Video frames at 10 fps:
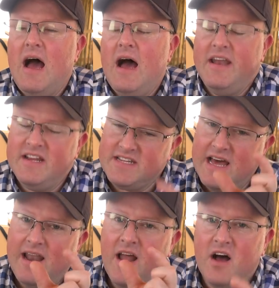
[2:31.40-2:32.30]
and it's
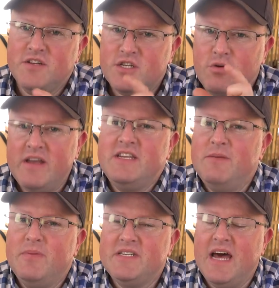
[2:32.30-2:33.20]
that last
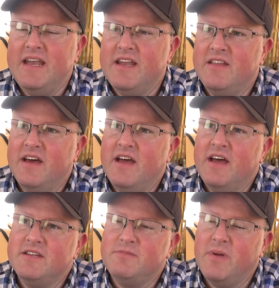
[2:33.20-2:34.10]
20% that
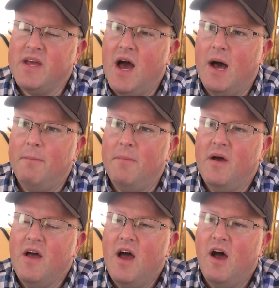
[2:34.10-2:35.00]
has become
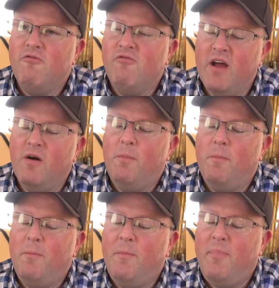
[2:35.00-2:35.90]
a real
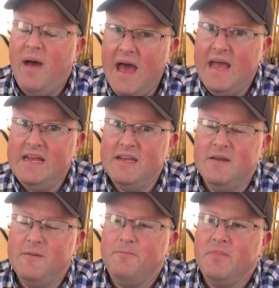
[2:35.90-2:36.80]
pain
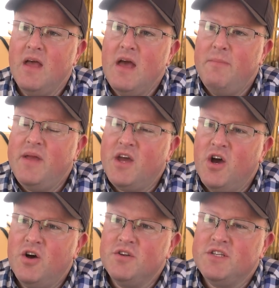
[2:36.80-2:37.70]

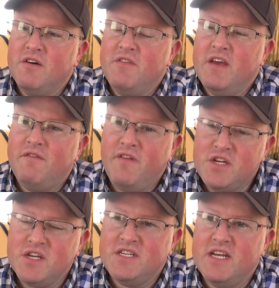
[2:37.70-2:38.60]
because of the
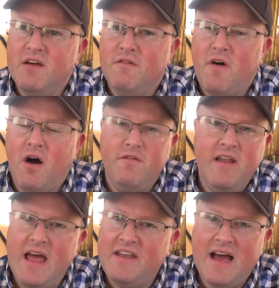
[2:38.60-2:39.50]
efficiency of, of
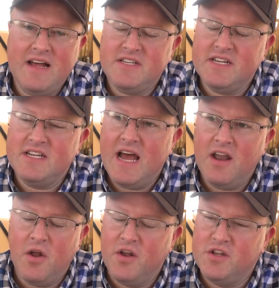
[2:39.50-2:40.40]
lead acid
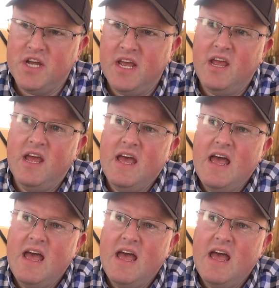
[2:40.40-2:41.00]
technology